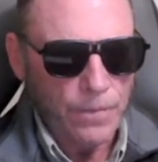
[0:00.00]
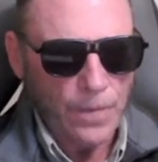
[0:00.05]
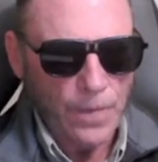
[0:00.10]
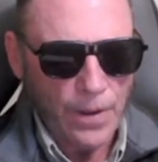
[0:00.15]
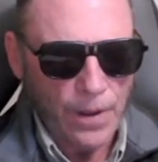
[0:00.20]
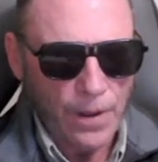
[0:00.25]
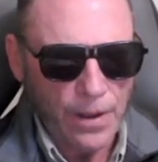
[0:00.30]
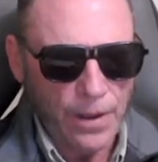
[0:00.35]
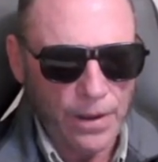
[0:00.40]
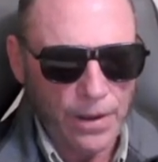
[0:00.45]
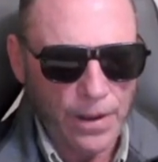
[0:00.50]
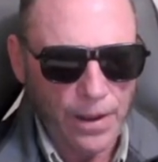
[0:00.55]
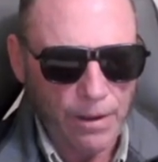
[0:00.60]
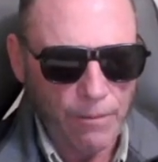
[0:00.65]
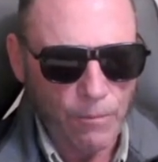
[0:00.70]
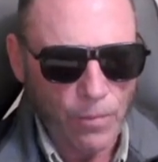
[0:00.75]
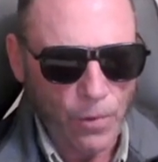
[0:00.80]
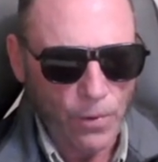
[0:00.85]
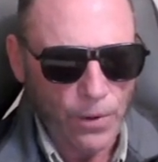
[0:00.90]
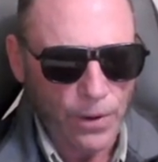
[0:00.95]
in a
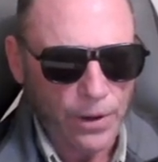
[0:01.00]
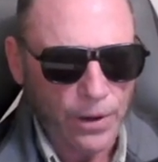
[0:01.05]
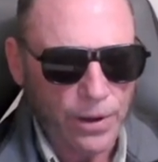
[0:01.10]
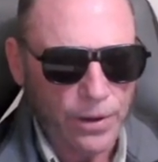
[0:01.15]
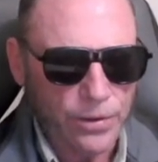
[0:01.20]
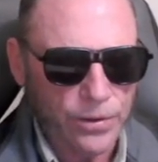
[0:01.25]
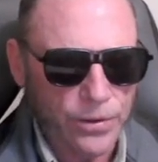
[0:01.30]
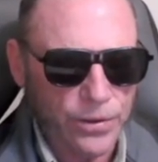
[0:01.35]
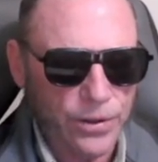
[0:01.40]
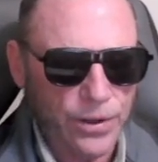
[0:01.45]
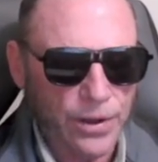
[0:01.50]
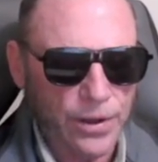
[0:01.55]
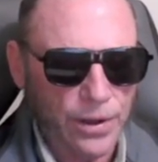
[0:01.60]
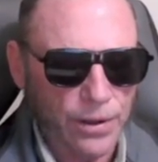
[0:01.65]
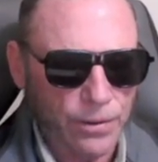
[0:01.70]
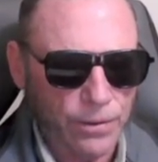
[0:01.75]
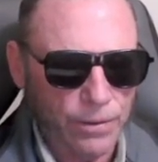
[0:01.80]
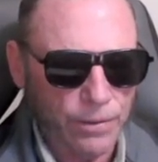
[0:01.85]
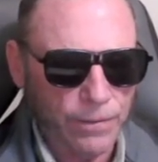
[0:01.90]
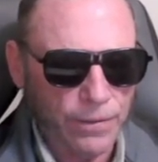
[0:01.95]
more
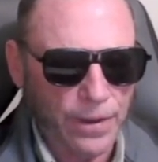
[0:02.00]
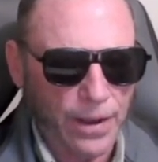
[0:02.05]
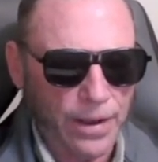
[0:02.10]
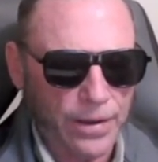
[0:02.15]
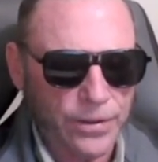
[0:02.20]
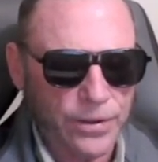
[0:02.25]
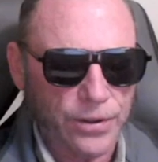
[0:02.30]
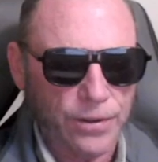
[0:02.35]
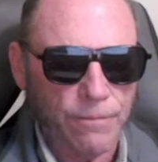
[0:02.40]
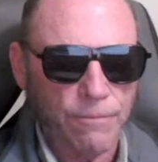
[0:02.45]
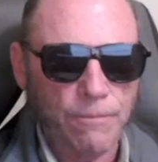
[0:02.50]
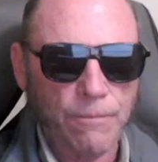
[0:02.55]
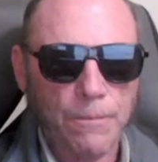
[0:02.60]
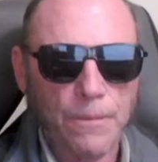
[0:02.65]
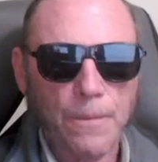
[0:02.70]
congenial fashion